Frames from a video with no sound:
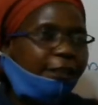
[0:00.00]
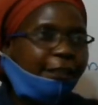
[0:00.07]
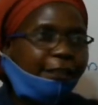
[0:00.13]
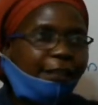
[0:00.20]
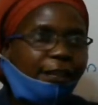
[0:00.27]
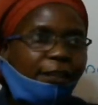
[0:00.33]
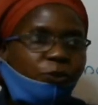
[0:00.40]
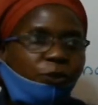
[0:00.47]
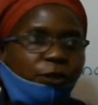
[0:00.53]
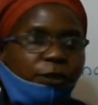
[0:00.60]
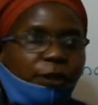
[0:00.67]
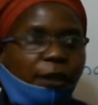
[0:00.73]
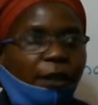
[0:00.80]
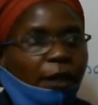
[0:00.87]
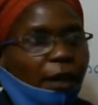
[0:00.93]
letters, we
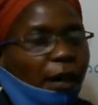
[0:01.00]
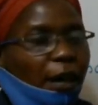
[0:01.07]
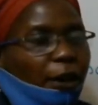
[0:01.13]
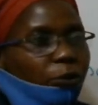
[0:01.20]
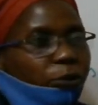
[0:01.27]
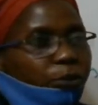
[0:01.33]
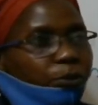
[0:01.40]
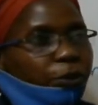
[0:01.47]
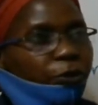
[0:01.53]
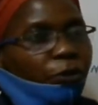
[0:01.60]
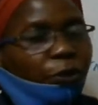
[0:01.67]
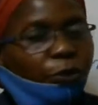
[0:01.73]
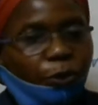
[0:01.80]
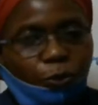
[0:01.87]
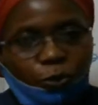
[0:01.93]
say, I will be
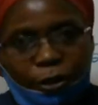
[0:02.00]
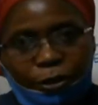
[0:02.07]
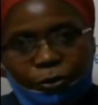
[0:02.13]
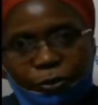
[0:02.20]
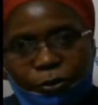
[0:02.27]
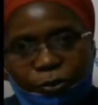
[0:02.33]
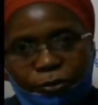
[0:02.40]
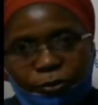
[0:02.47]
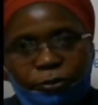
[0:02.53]
very grateful.